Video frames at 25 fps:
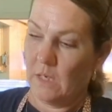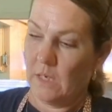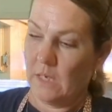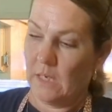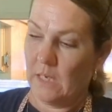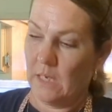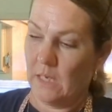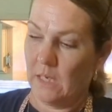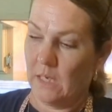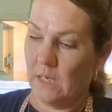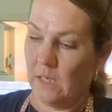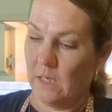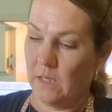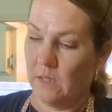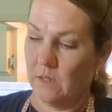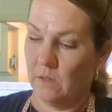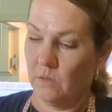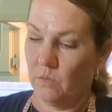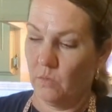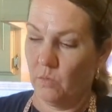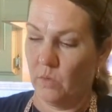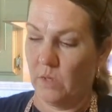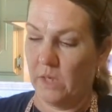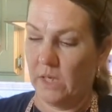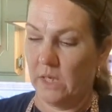
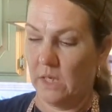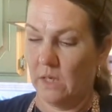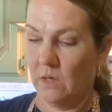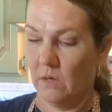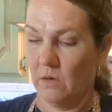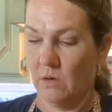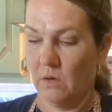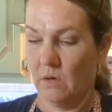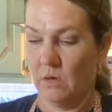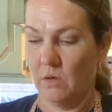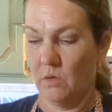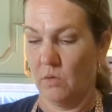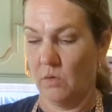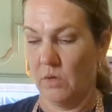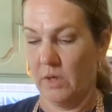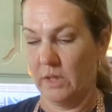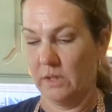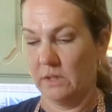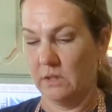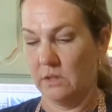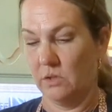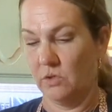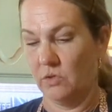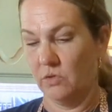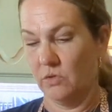And we are going
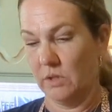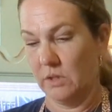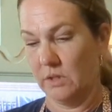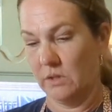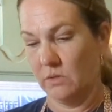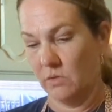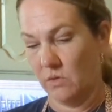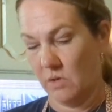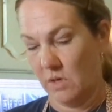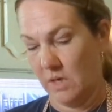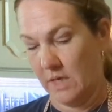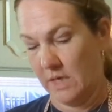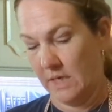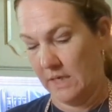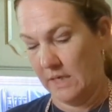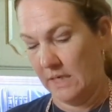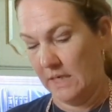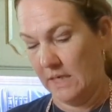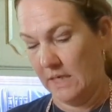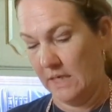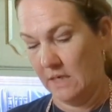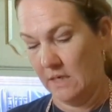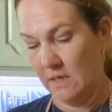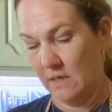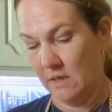to drizzle
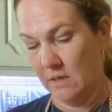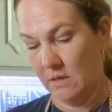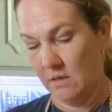honey